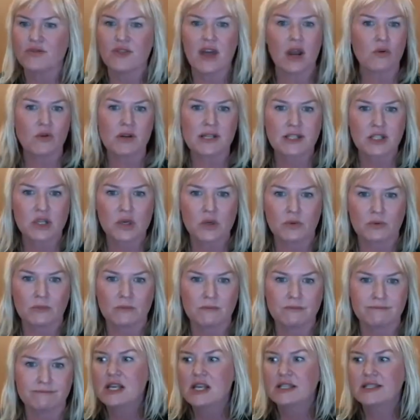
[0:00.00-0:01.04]
they were at school.
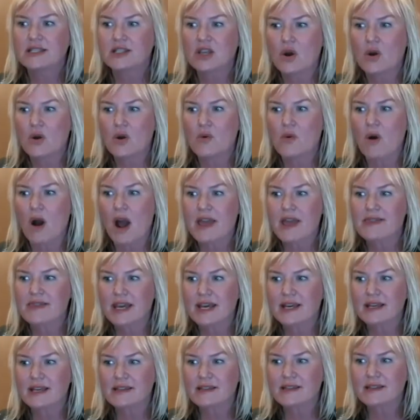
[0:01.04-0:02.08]
So I
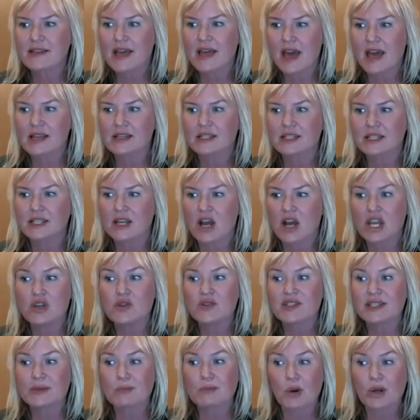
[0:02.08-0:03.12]
think that I
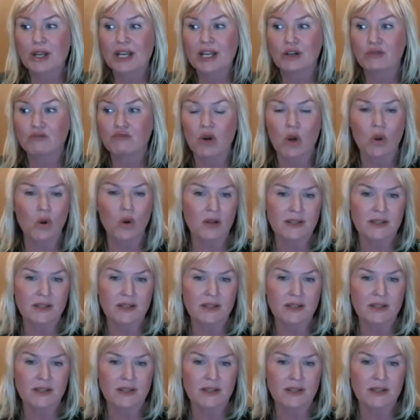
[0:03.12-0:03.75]
used to bring in a roll-on